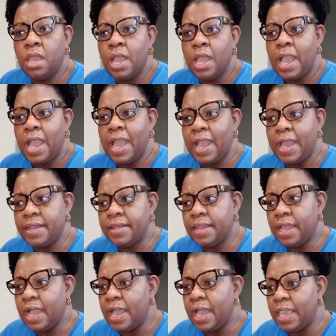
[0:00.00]
and
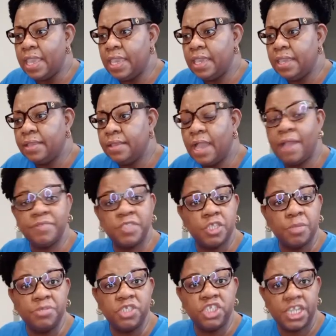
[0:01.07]
I have
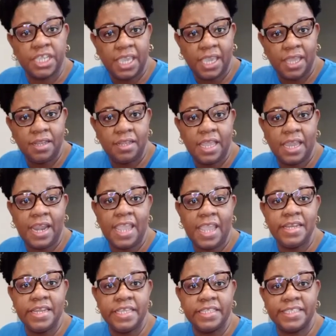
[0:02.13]
some chicken that I
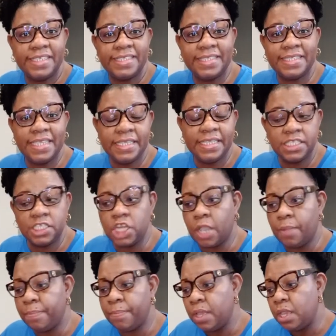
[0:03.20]
need to season
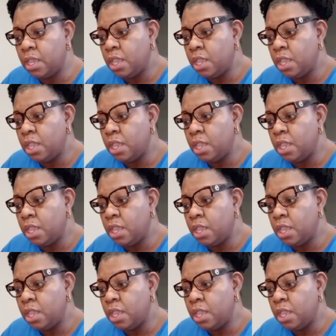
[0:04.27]
up.